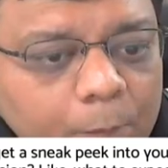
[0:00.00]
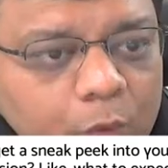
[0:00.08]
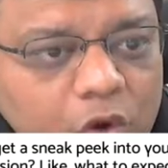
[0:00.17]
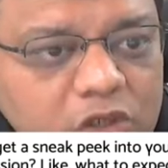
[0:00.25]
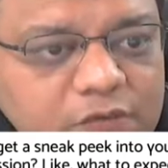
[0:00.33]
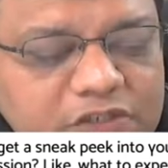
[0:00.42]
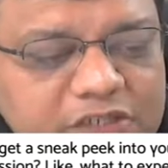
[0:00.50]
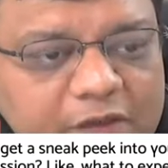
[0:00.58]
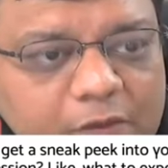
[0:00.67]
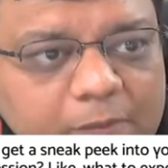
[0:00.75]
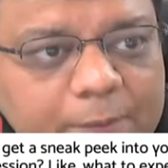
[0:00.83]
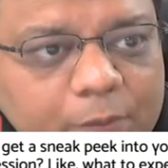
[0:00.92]
post which I
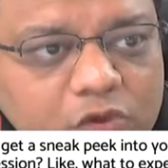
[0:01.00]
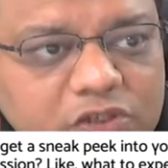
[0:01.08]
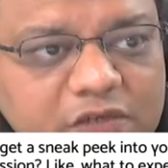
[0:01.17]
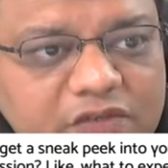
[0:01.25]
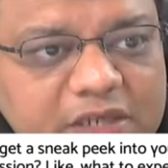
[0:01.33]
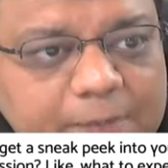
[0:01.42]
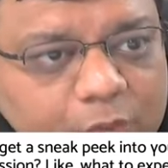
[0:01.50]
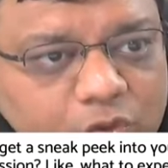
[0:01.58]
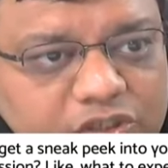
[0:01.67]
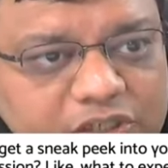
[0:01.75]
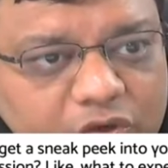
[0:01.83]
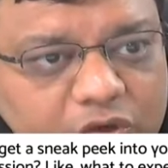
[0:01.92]
will be posting, which I
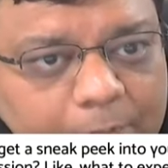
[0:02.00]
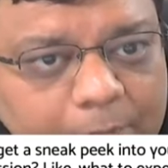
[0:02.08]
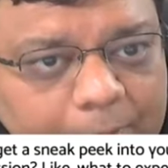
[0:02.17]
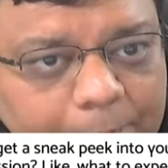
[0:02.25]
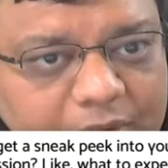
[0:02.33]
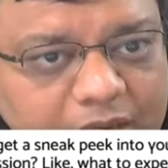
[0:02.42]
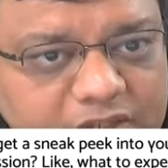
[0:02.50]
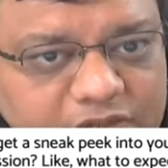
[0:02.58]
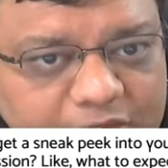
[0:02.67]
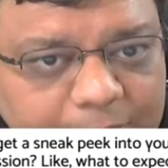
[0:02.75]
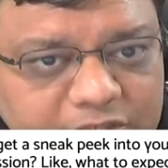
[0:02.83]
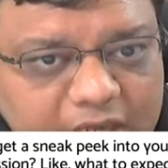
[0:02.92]
posted on a past
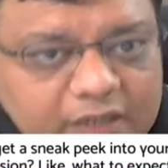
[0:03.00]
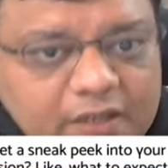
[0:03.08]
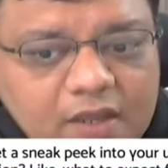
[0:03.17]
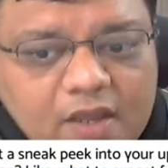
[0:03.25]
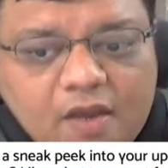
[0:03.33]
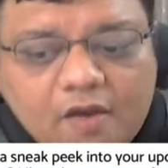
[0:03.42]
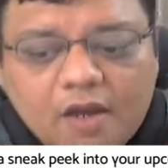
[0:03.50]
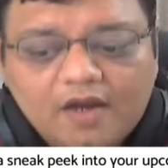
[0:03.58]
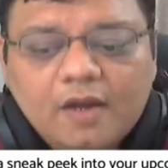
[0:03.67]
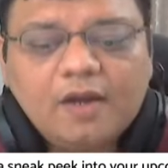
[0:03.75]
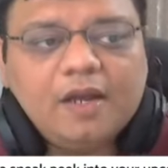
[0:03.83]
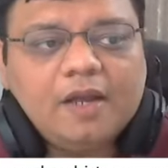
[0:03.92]
website.
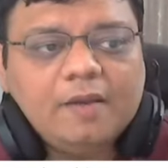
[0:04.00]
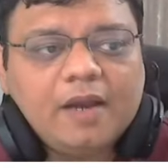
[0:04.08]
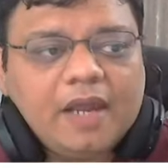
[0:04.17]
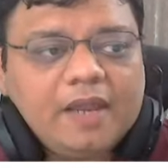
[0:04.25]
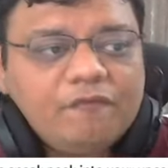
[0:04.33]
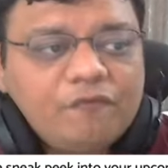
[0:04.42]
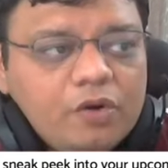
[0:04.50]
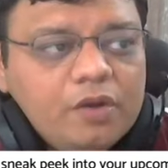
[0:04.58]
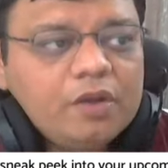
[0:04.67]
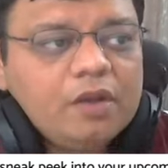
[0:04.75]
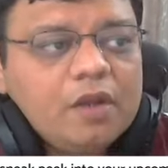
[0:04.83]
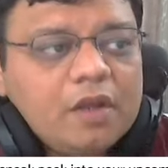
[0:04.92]
I
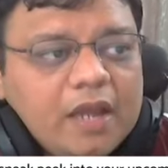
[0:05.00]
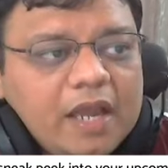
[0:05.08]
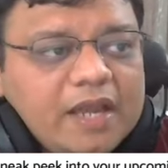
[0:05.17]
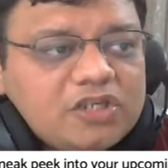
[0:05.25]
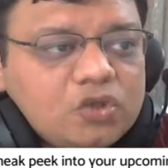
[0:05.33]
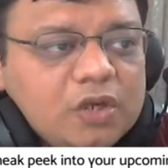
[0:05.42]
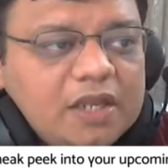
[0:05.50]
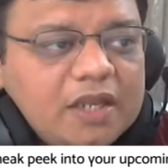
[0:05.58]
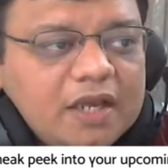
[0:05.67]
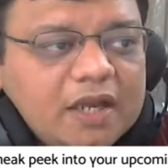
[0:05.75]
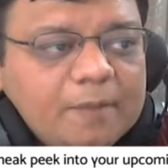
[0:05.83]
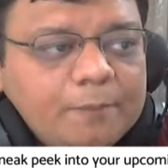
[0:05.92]
would actually
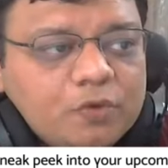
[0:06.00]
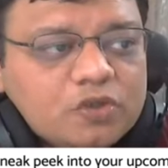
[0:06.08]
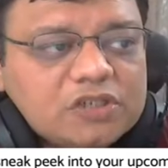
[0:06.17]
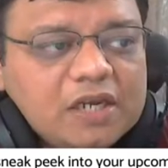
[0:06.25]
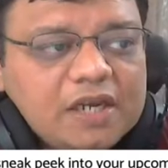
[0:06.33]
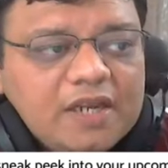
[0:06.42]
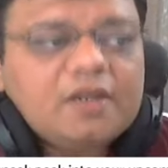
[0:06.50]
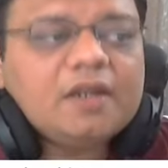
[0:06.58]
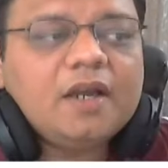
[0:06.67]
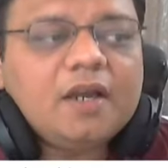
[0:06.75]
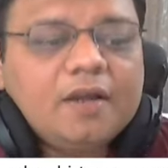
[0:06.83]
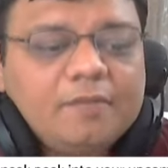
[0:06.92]
post a link
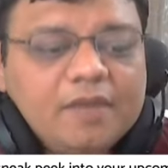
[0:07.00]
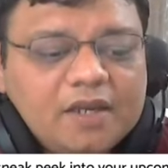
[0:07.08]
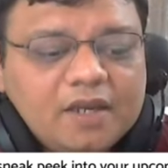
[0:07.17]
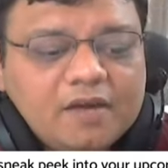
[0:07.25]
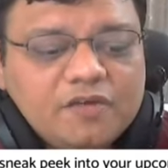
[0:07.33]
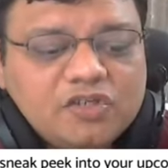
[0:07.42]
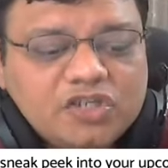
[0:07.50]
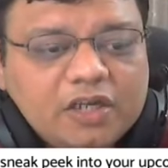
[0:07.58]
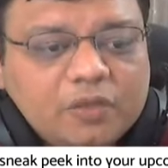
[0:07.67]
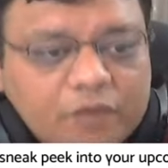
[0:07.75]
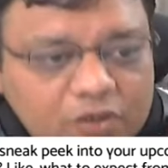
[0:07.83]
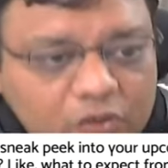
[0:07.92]
in our
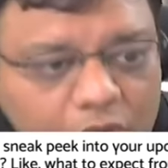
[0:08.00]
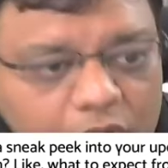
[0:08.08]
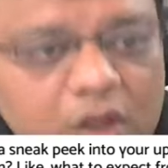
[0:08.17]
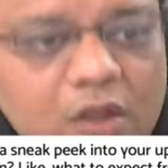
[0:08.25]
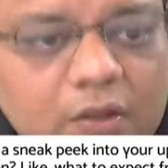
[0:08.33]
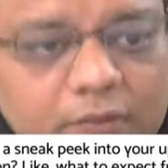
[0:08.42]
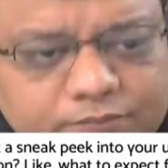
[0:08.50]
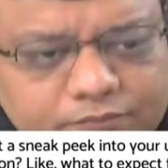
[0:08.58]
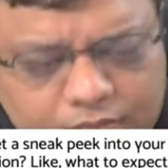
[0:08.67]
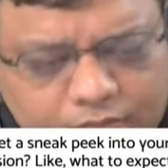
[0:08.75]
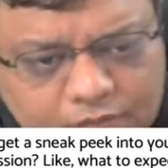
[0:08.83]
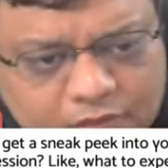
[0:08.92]
chat window,
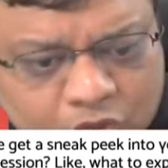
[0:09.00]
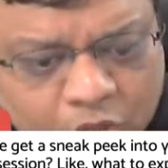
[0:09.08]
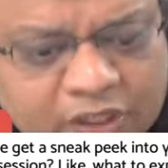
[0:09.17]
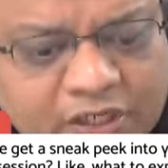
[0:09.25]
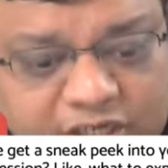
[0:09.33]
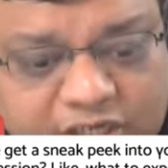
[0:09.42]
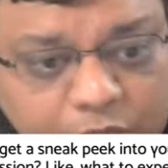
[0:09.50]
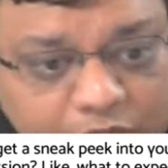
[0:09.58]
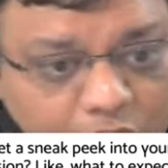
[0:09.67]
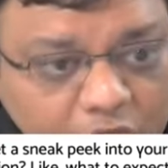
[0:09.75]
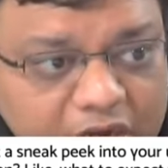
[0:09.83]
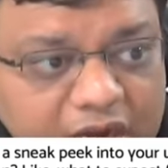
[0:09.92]
not in chat
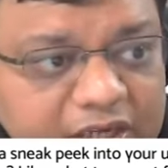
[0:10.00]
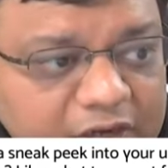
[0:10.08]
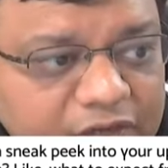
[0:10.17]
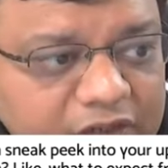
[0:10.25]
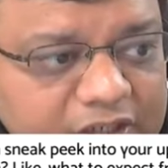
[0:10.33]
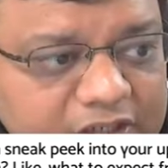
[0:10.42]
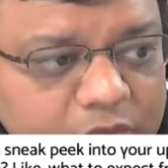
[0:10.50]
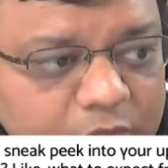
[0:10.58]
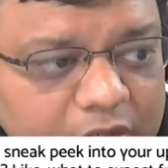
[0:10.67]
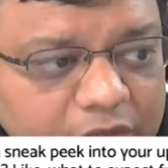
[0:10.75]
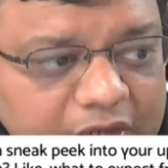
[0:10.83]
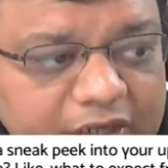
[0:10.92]
window, right after this
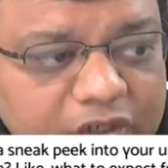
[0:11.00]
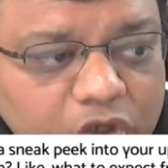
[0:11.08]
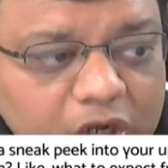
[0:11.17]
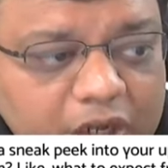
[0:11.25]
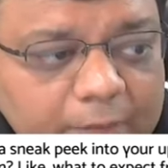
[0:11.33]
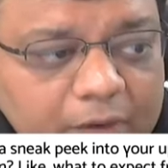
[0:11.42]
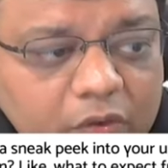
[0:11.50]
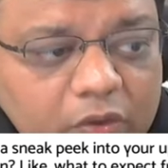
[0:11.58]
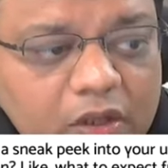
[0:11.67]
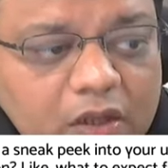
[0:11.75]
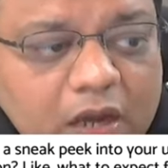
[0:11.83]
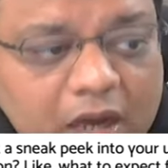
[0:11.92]
one, where I talk about
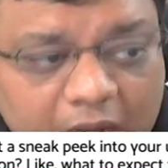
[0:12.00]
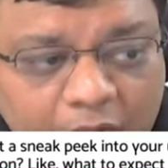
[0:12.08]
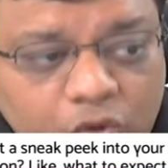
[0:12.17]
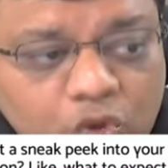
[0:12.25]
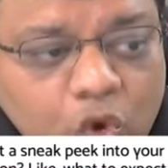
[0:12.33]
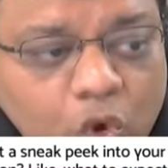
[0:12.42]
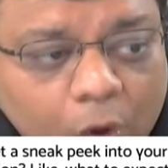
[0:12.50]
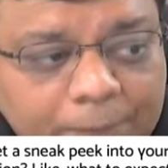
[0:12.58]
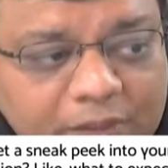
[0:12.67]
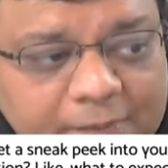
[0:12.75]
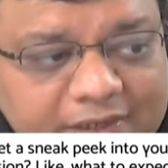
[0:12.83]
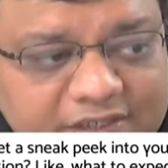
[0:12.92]
how to
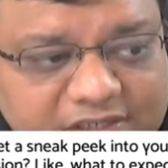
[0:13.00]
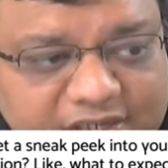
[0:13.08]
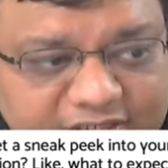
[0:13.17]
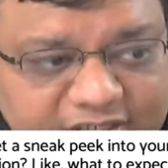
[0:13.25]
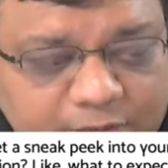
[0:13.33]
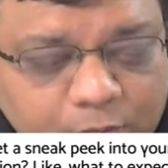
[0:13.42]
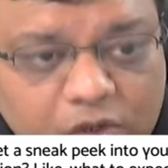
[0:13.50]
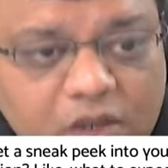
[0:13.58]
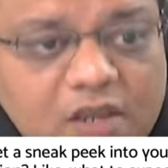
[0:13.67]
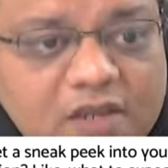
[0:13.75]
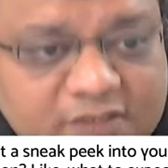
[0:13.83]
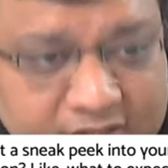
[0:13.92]
optimize lazy spool.
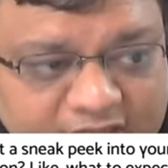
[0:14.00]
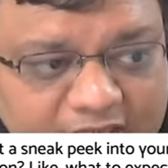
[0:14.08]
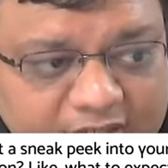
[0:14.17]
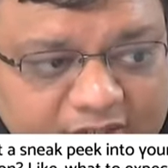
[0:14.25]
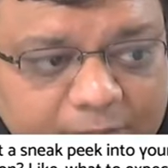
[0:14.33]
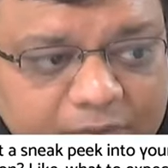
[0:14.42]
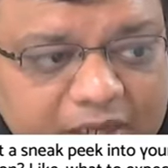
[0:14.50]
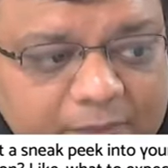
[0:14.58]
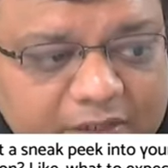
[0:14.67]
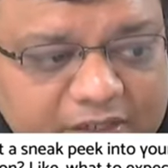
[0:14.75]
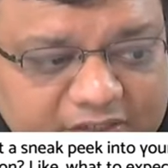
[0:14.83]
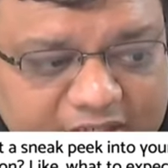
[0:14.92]
See, sometime
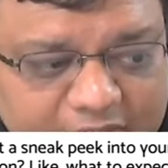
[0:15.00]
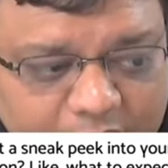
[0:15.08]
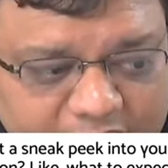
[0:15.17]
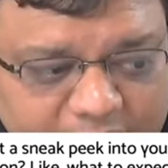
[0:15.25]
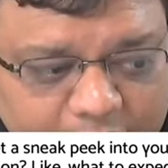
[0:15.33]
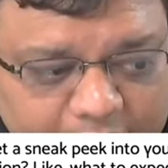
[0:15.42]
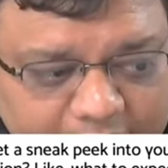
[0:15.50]
in a SQL Server